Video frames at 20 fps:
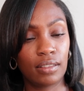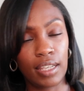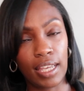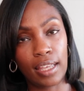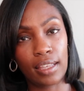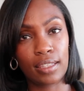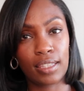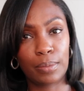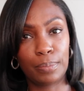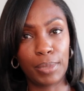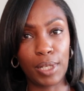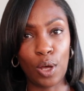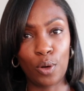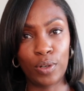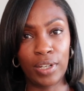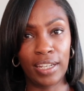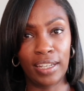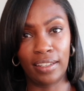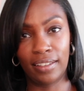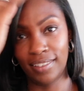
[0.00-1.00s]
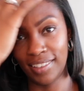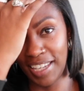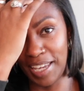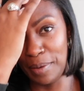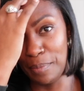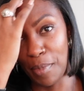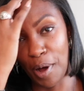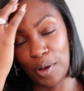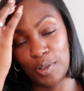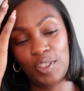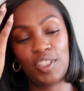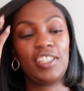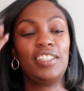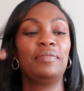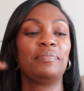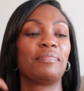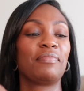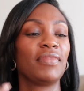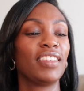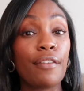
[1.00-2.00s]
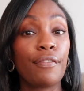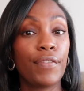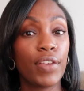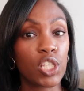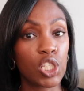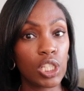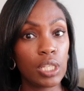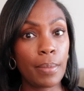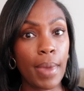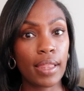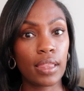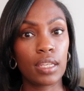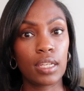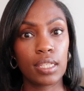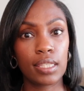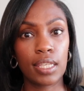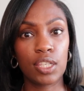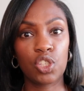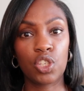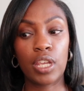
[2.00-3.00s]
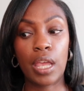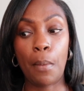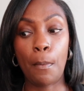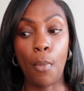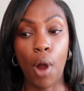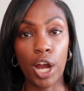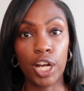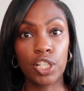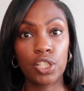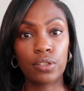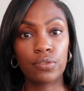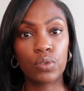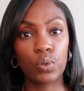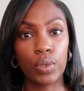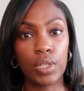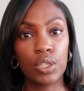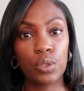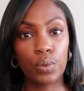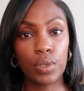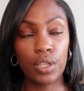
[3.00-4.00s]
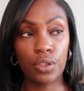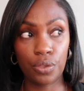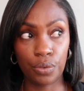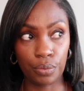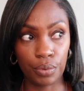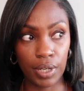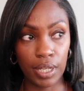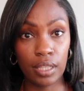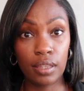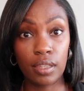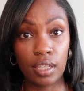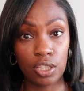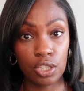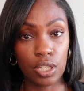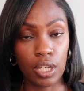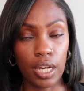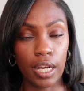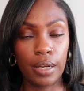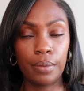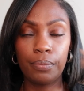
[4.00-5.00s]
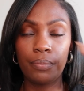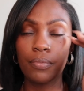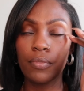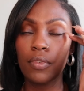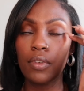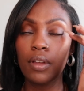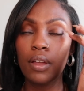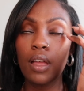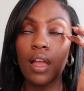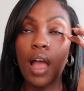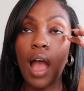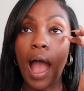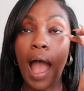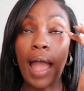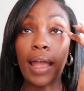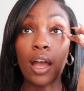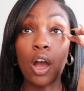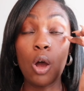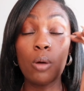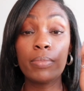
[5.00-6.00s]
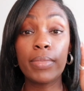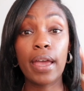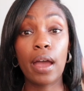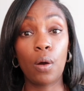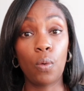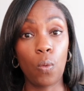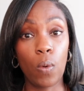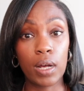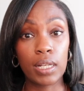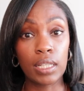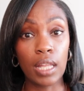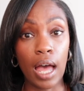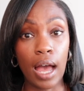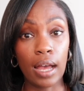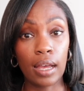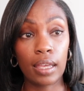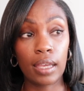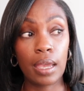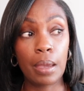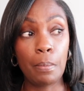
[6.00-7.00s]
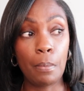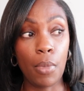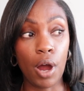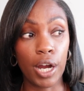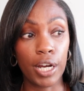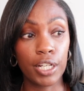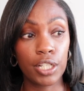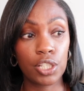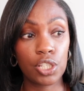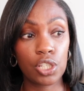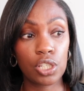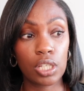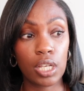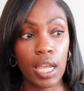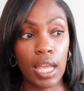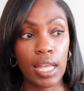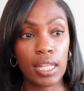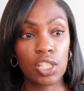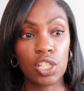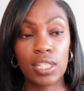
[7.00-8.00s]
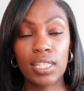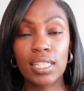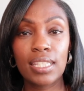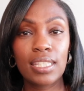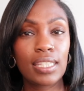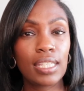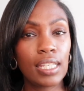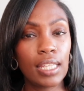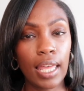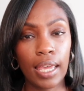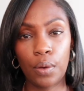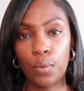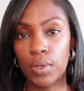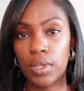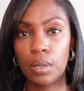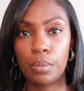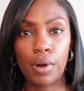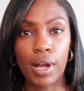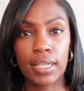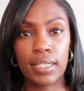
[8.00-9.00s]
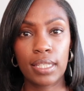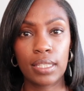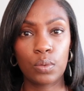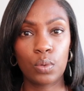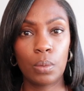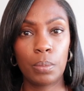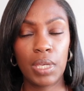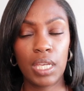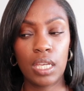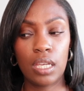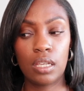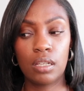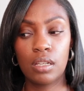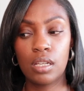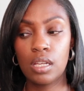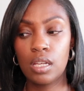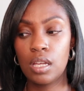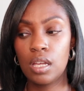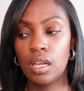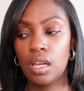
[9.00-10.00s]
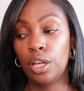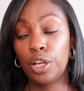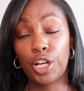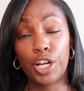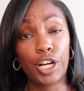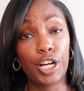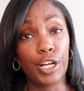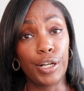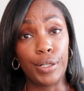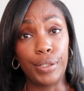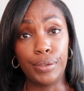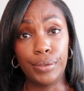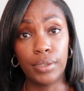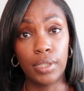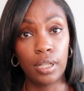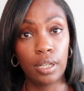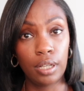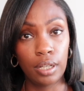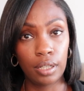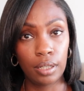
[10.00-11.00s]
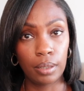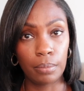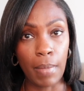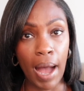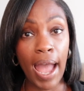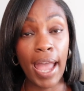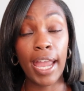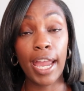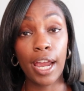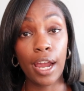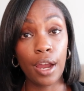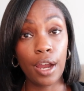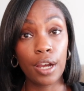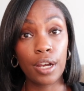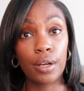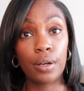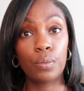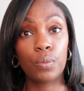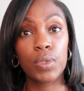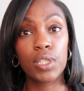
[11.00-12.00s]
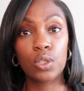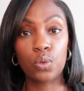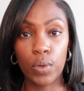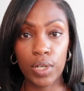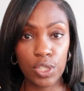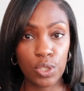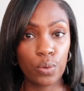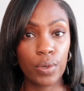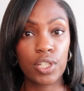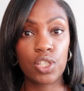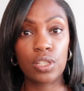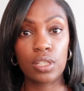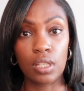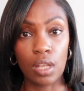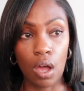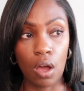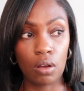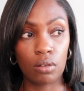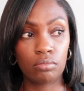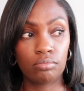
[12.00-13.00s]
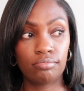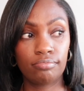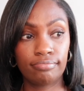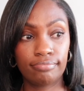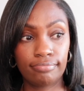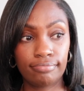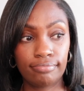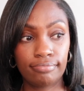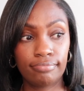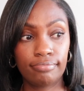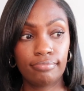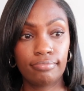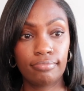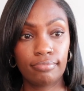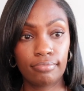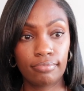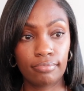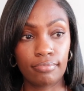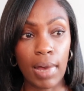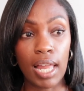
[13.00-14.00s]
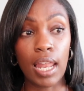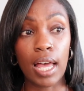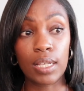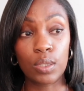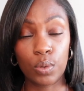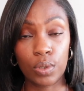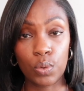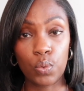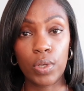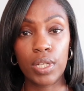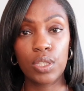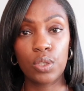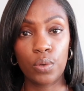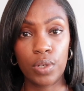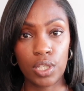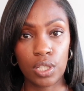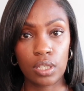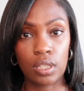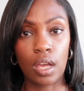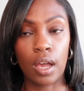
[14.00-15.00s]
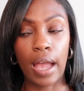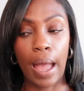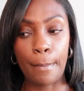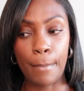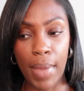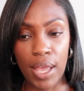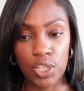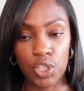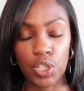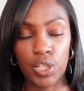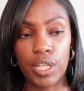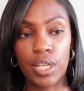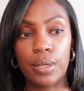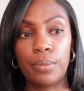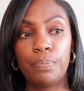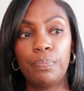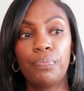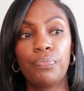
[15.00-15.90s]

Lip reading: exploding emoji. I officially made the decision in March of 2023, this year. I combed down 1 lock in March just to see like what the process would be. Girl, my hair was 22 inches long. My locks were 22 inches long. I measured it.